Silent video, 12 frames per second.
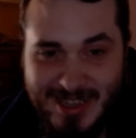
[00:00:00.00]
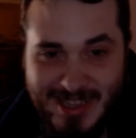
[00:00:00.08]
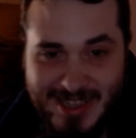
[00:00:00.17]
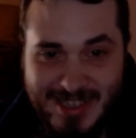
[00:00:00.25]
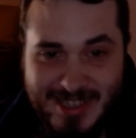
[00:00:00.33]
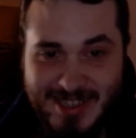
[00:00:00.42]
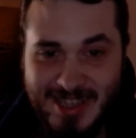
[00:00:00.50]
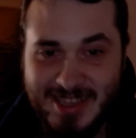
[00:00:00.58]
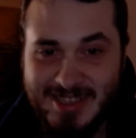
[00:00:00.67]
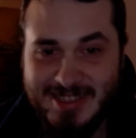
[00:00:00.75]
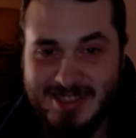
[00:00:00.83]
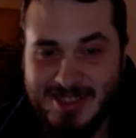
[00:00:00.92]
He
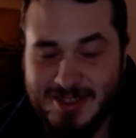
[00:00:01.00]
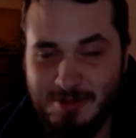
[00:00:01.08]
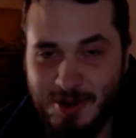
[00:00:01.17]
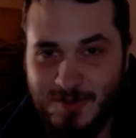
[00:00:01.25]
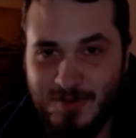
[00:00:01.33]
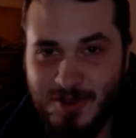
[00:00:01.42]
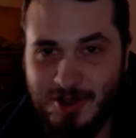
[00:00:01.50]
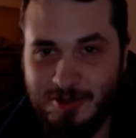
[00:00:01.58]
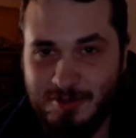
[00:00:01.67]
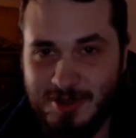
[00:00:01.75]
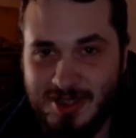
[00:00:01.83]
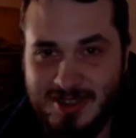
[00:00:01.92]
takes his
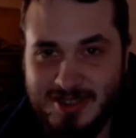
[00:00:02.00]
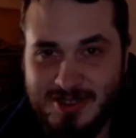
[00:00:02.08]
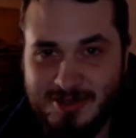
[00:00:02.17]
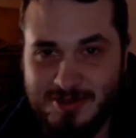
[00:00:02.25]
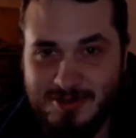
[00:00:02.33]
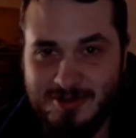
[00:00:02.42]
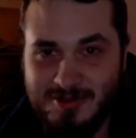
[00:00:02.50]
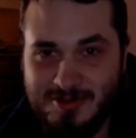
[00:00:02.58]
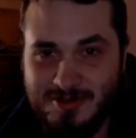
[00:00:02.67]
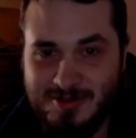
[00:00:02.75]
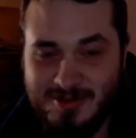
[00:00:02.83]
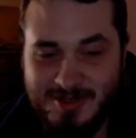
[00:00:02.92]
smartphone
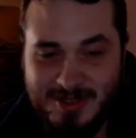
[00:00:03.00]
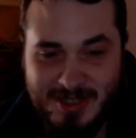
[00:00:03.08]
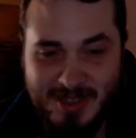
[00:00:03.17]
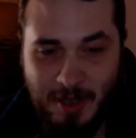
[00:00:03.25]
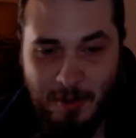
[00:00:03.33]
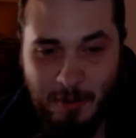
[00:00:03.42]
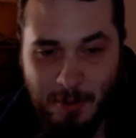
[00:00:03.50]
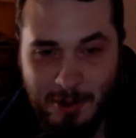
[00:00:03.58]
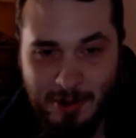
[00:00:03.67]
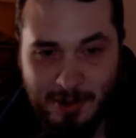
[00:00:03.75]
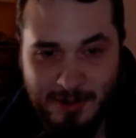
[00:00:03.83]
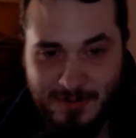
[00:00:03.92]
into a
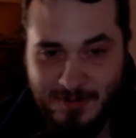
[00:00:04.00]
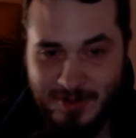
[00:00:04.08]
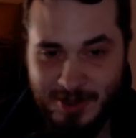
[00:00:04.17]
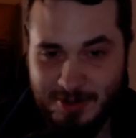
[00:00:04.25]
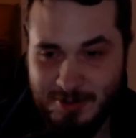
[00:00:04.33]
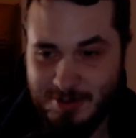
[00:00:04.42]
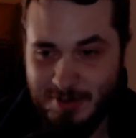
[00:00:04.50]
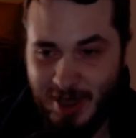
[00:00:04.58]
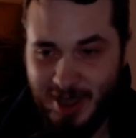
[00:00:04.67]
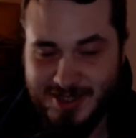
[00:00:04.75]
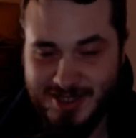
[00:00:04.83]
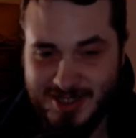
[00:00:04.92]
world filled with
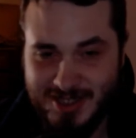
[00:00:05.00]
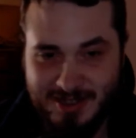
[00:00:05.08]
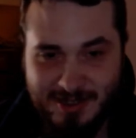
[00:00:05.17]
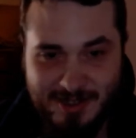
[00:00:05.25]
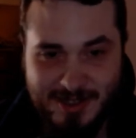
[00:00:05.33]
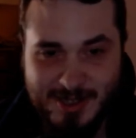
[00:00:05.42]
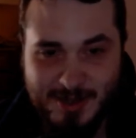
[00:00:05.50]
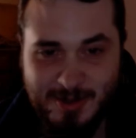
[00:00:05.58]
magic and all this cool